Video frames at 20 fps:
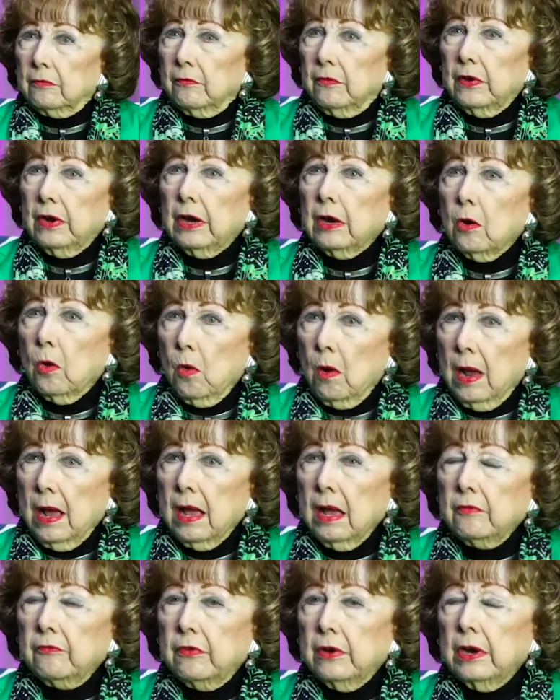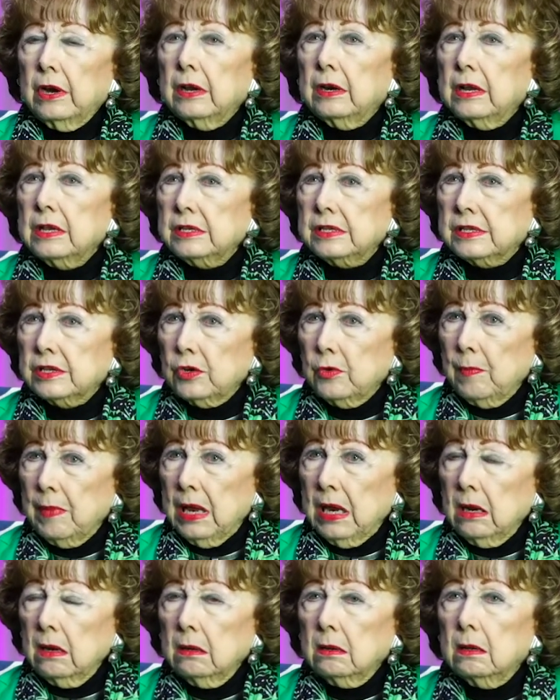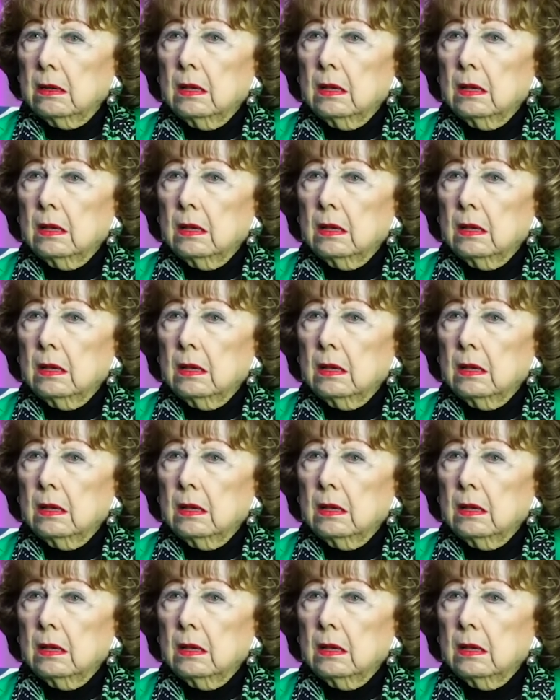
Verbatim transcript: Very quiet, very unassuming,